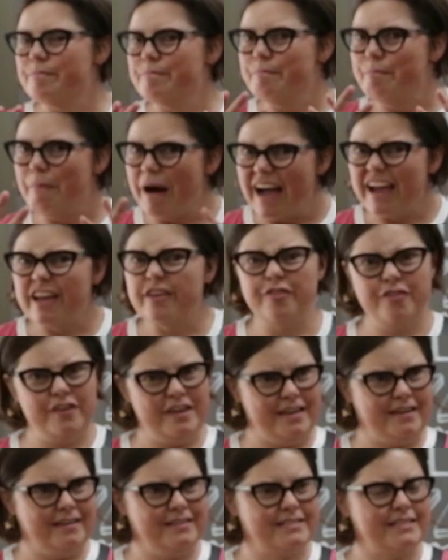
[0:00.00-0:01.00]
my
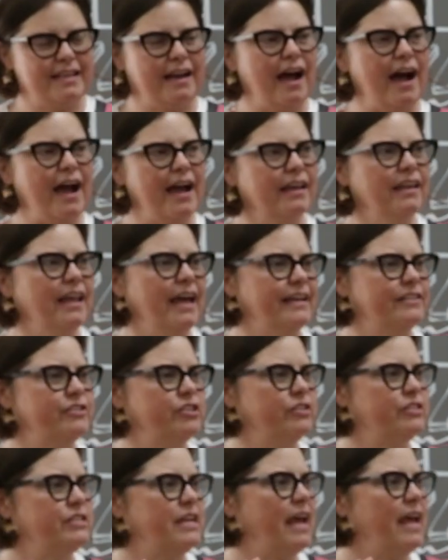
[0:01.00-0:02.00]
thing is that I like
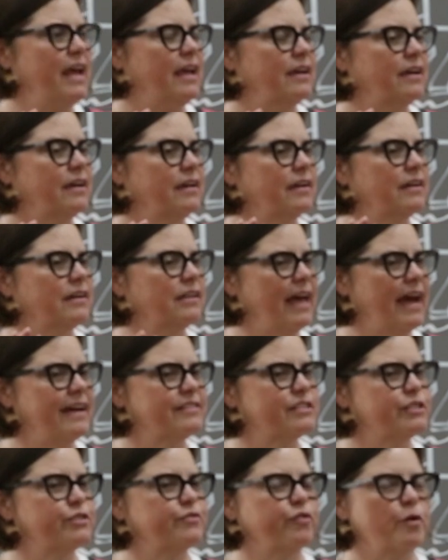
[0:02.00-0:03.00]
to take
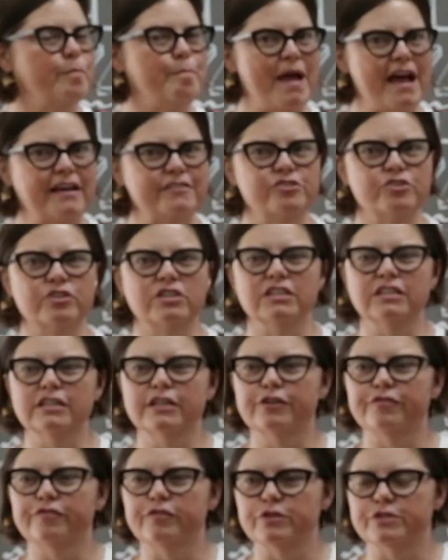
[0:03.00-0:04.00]
classes from master
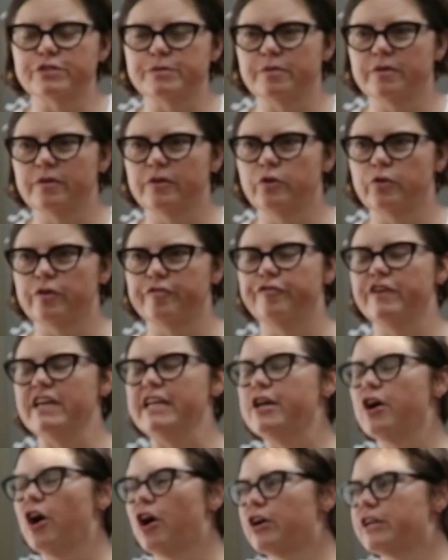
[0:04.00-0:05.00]
calligraphers,
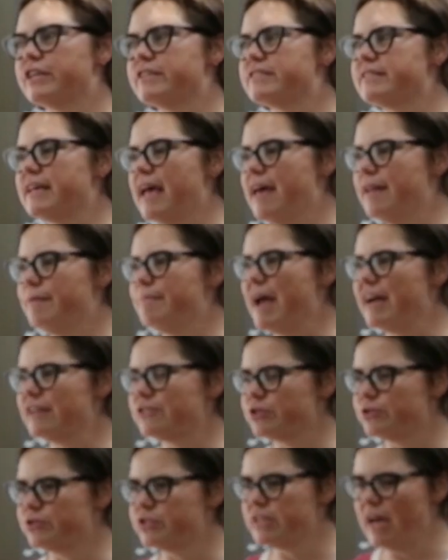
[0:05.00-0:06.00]
graffiti artists, and
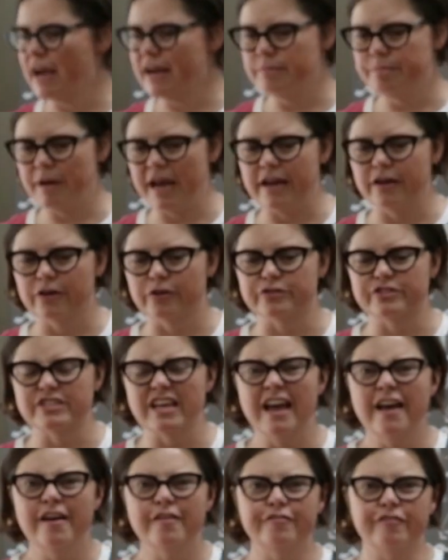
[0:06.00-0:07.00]
master sign painters,
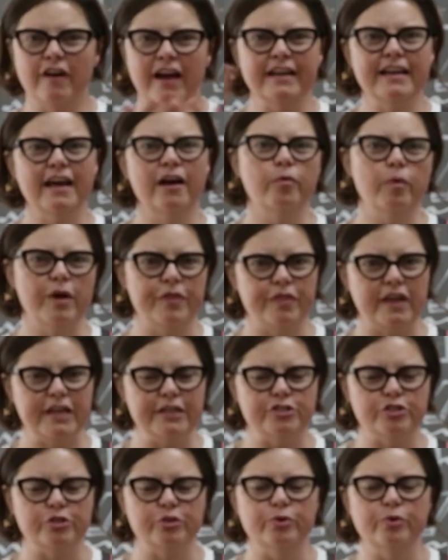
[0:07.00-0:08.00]
find out what
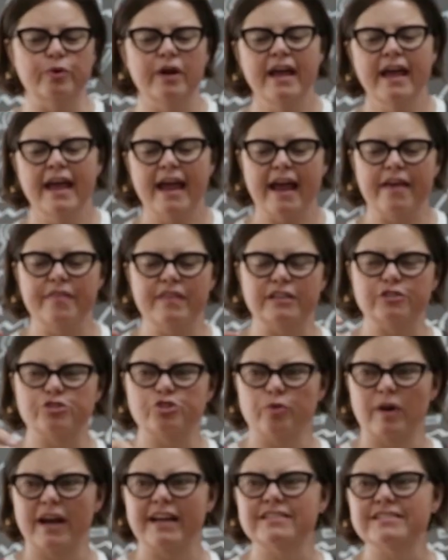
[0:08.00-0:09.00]
they do, and then
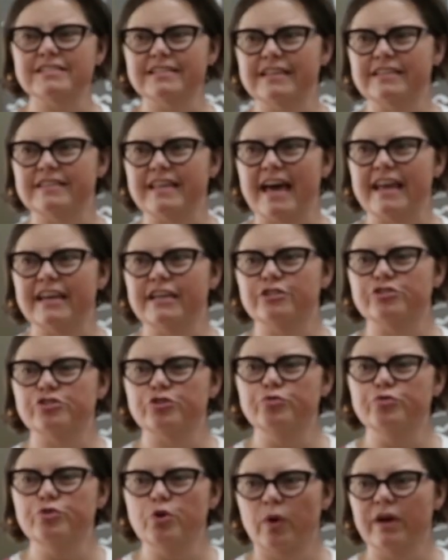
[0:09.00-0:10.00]
translate that
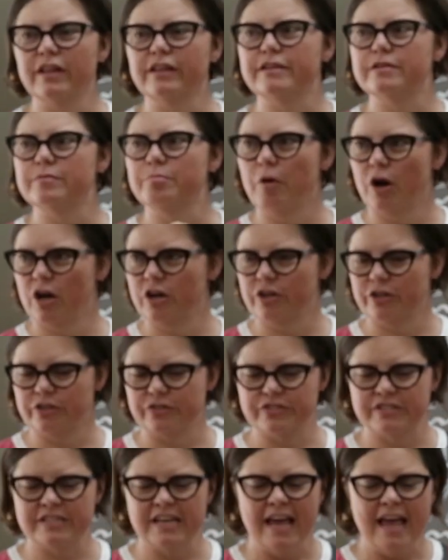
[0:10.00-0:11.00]
into Nolan
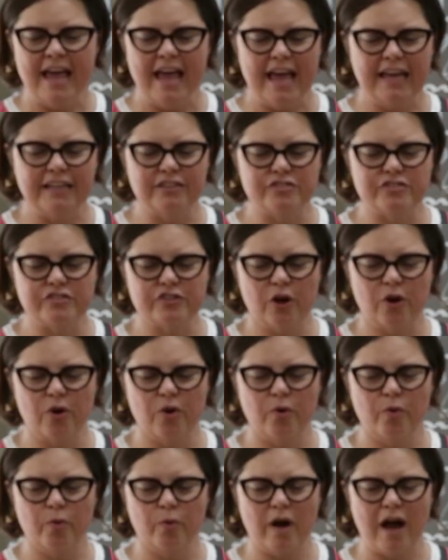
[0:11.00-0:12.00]
markers. And
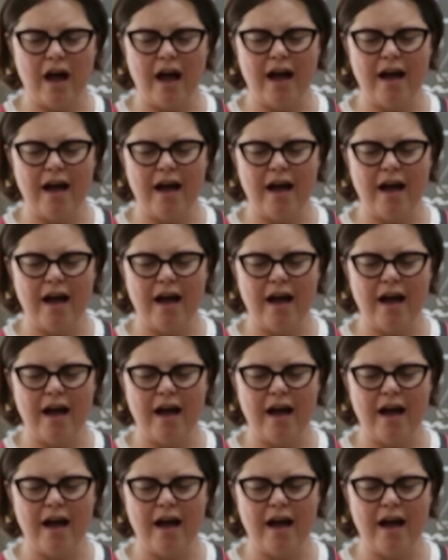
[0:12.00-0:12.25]
so